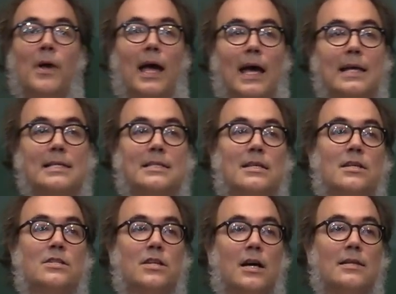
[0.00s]
has
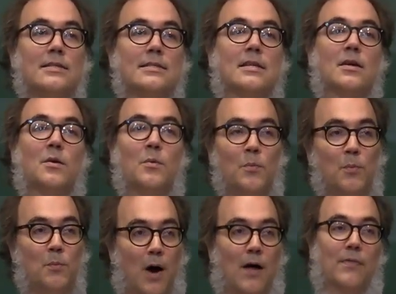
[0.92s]
just
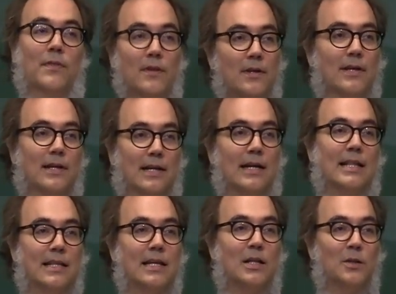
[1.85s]
one
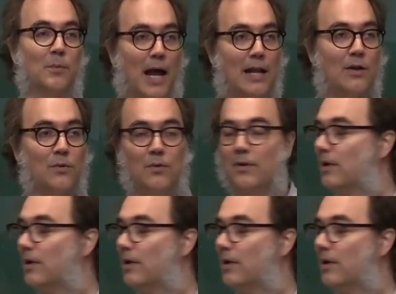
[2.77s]
critical value